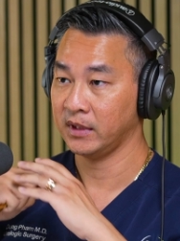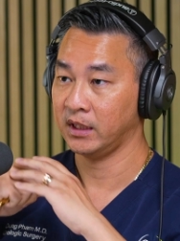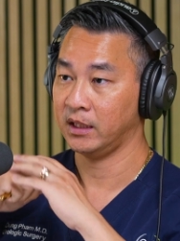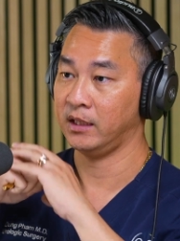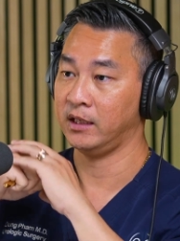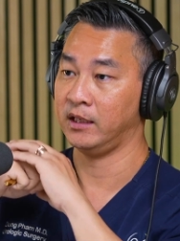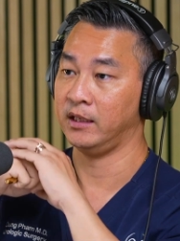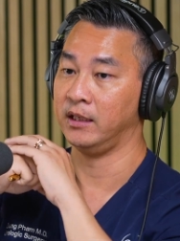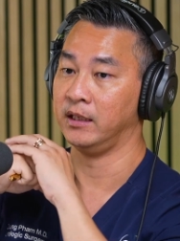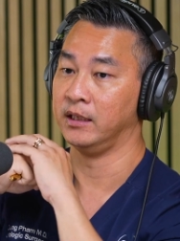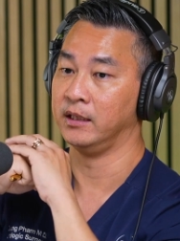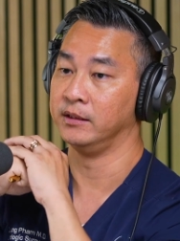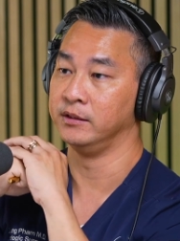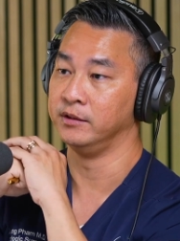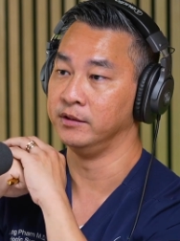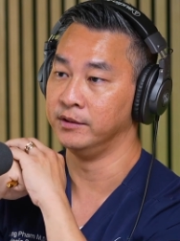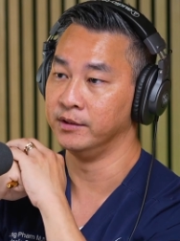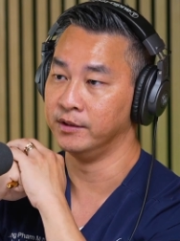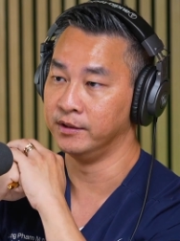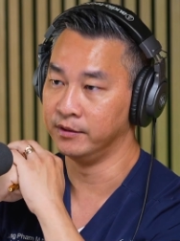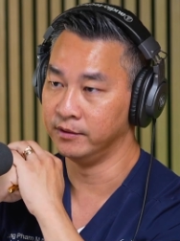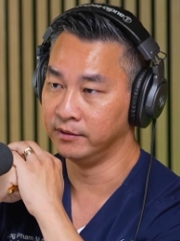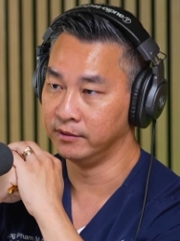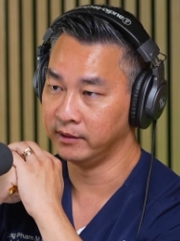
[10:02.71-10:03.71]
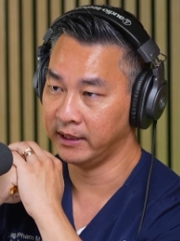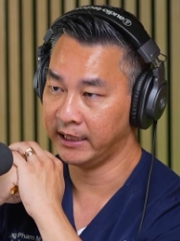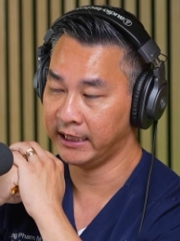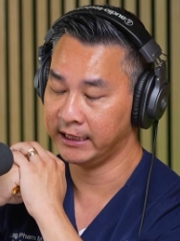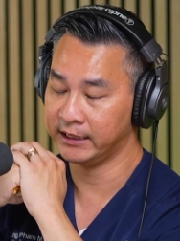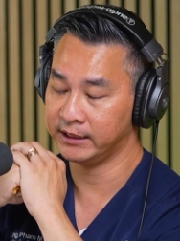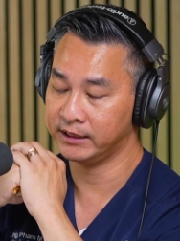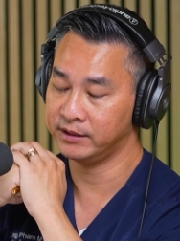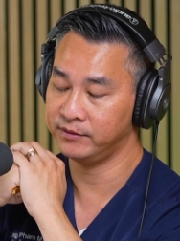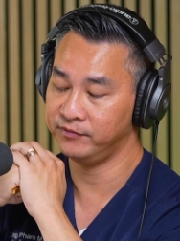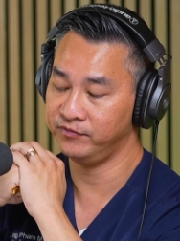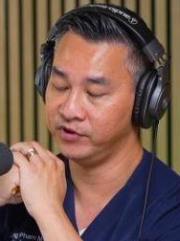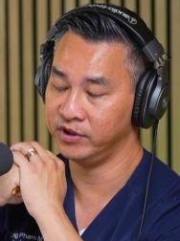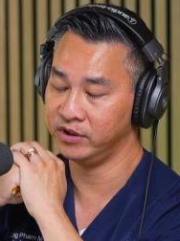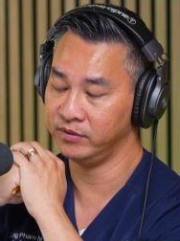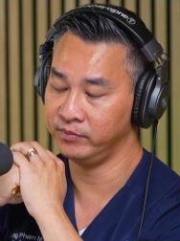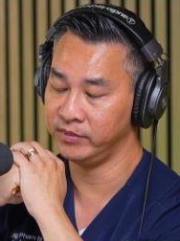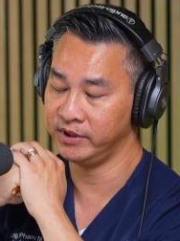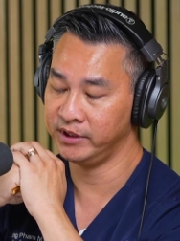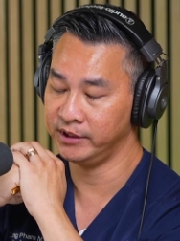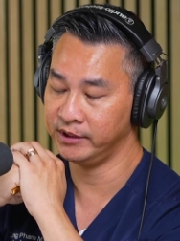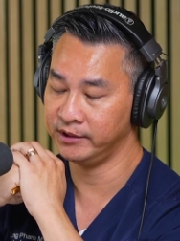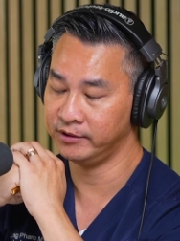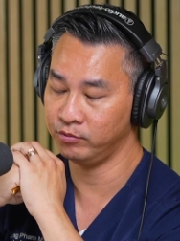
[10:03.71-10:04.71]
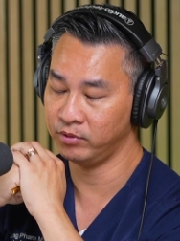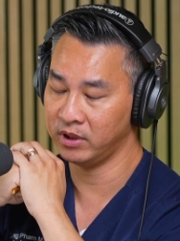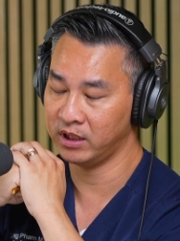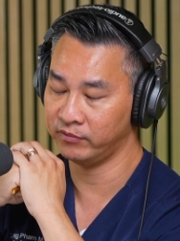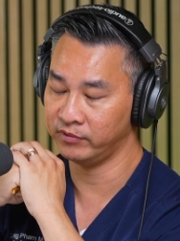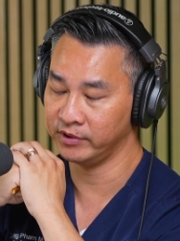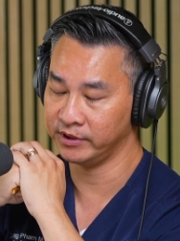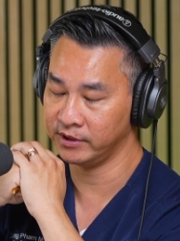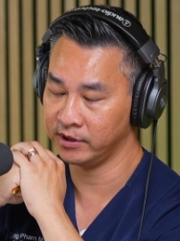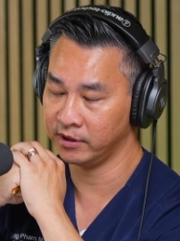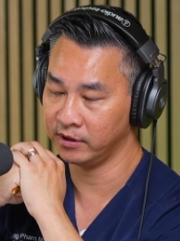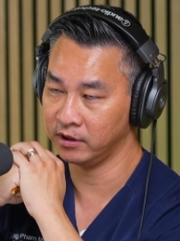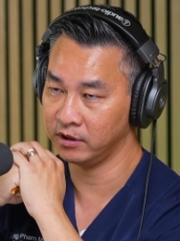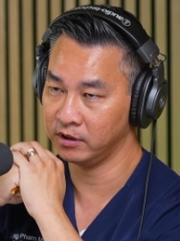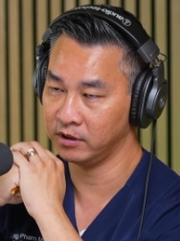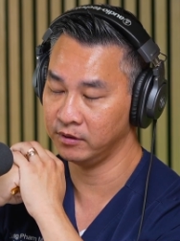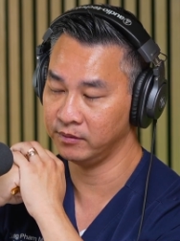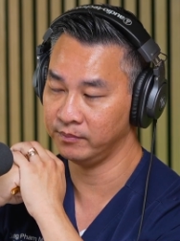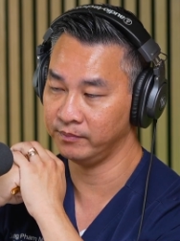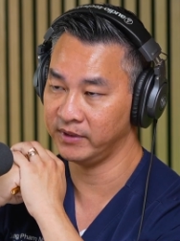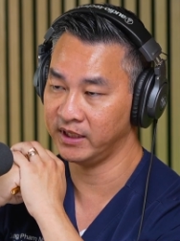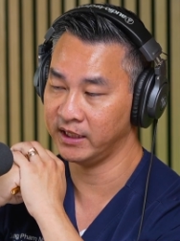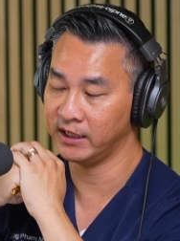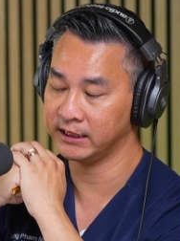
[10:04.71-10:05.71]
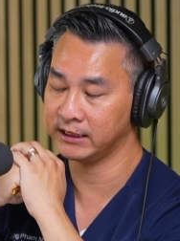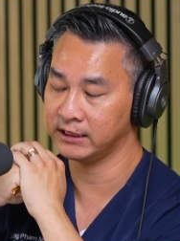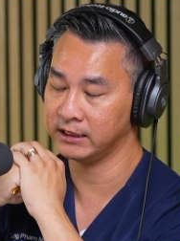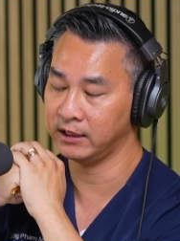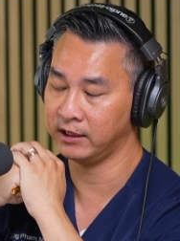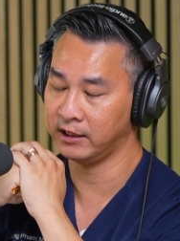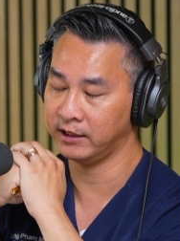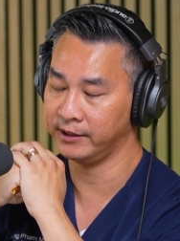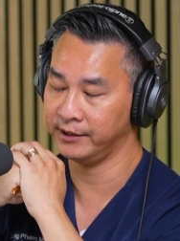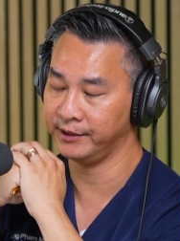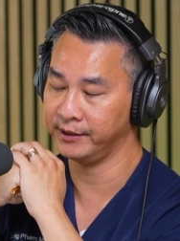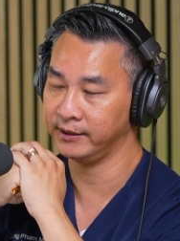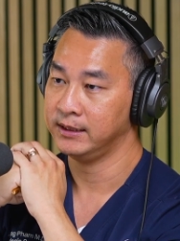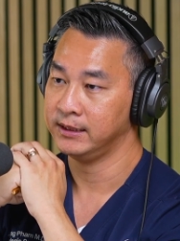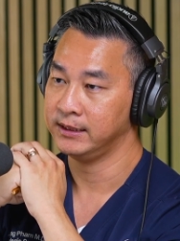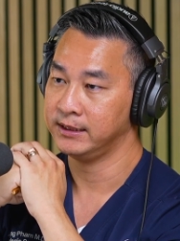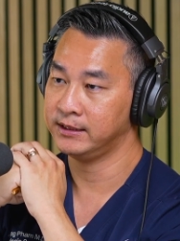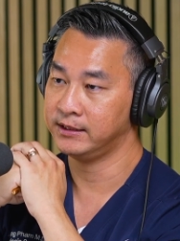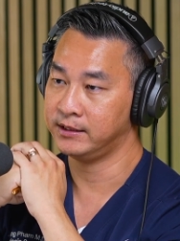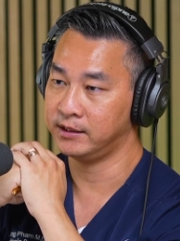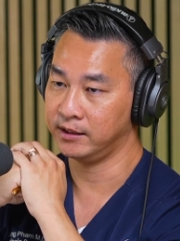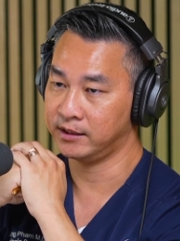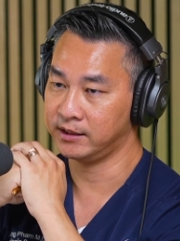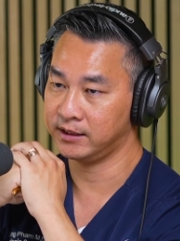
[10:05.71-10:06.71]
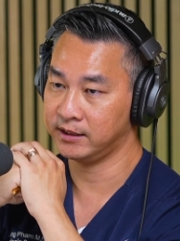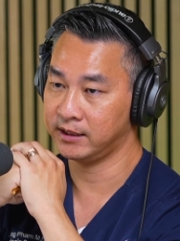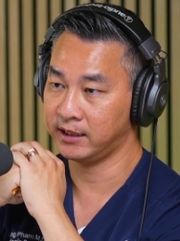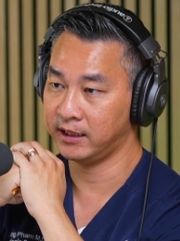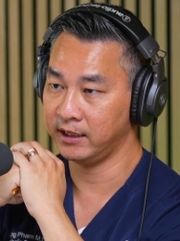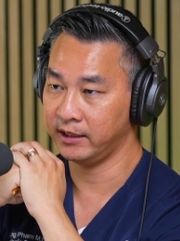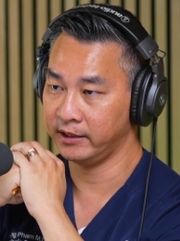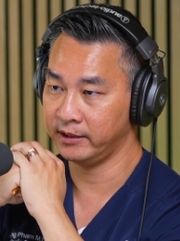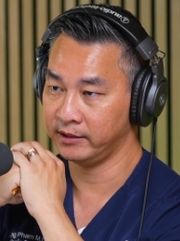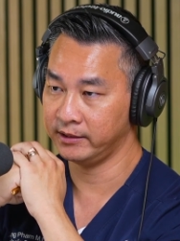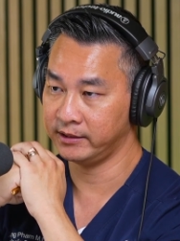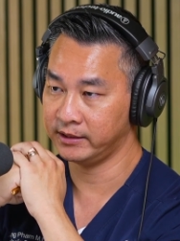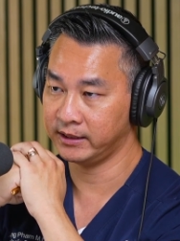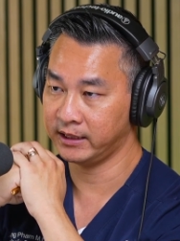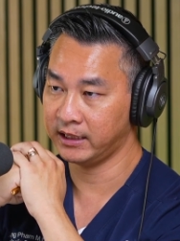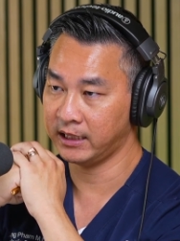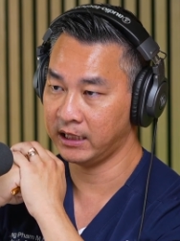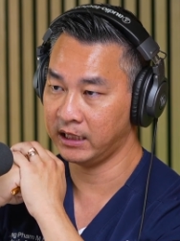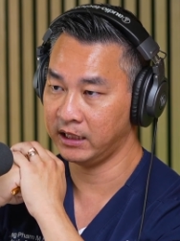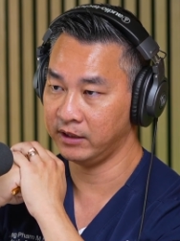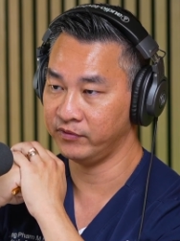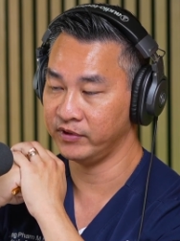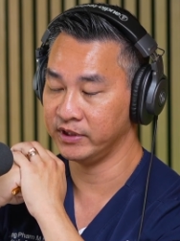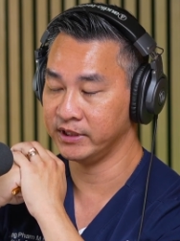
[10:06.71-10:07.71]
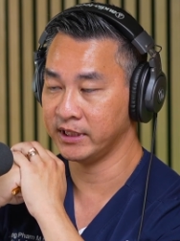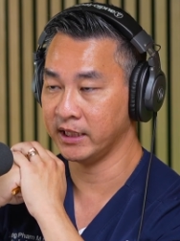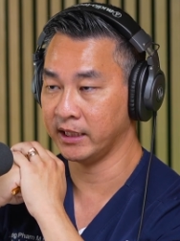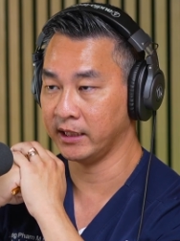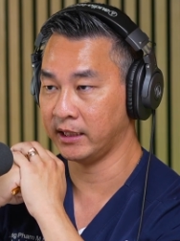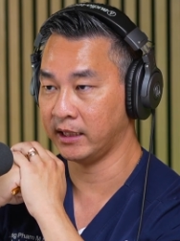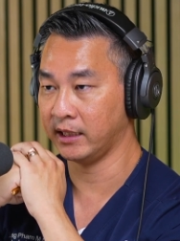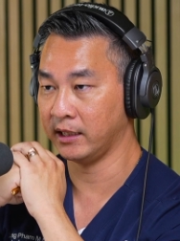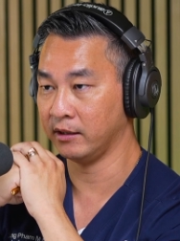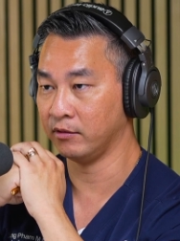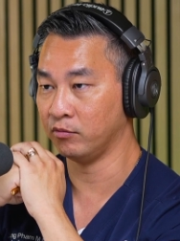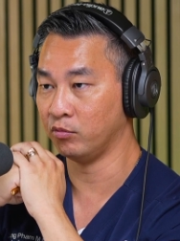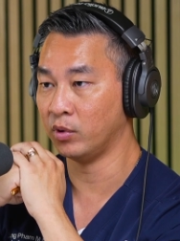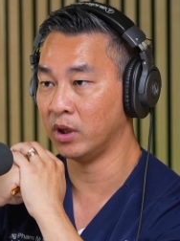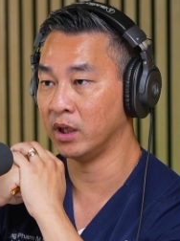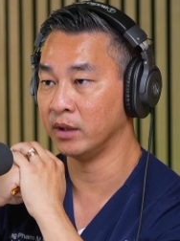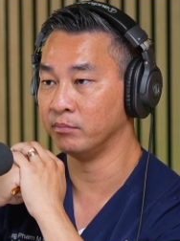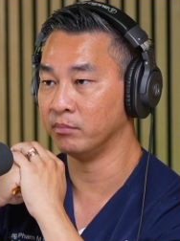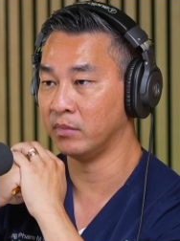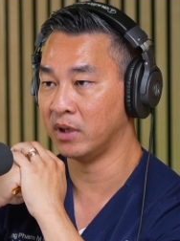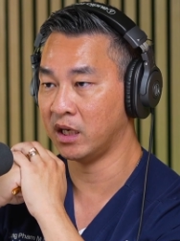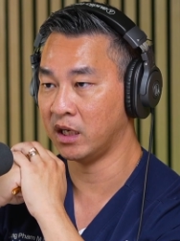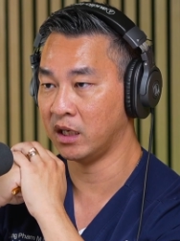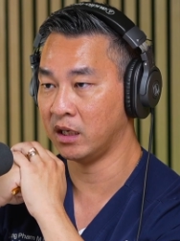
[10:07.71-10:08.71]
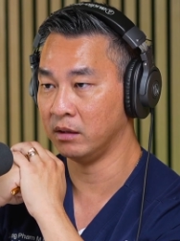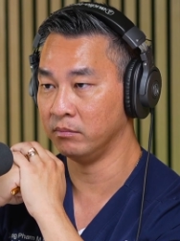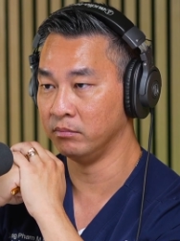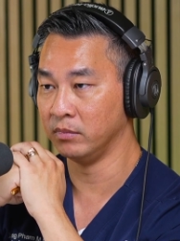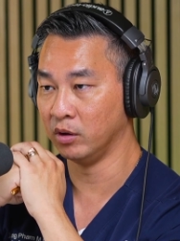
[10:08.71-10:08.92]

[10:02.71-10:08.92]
And, you know, hence Vietnamese, we have a term that's like six kids can't even take care of one mom,